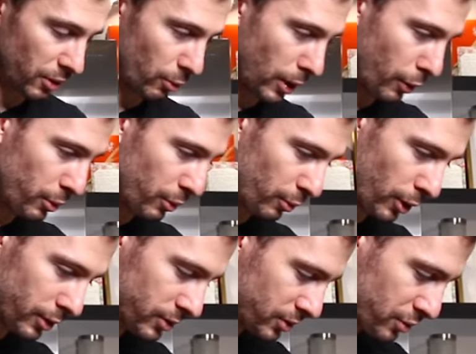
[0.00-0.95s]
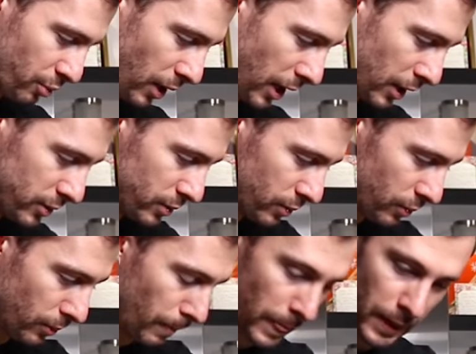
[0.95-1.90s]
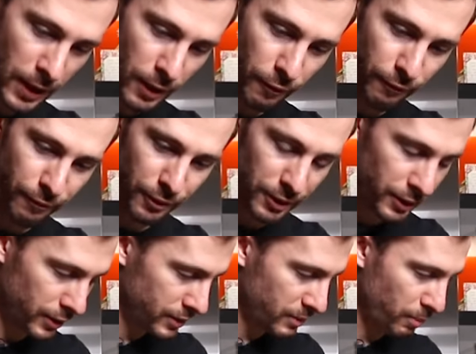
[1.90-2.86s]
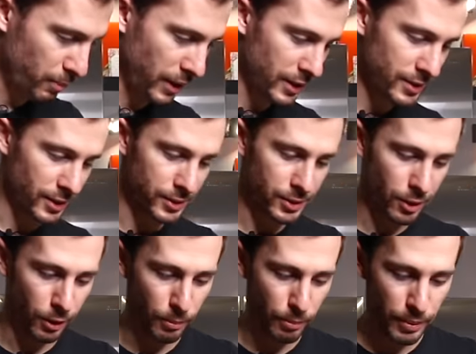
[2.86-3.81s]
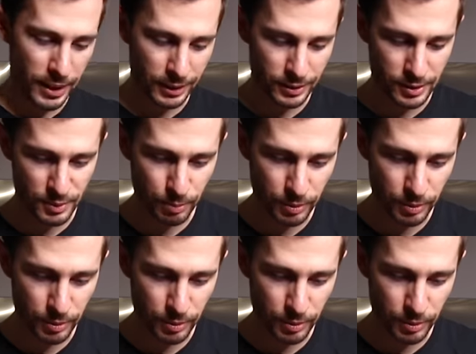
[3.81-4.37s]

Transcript: around the rocks, try to fill in the space as compact as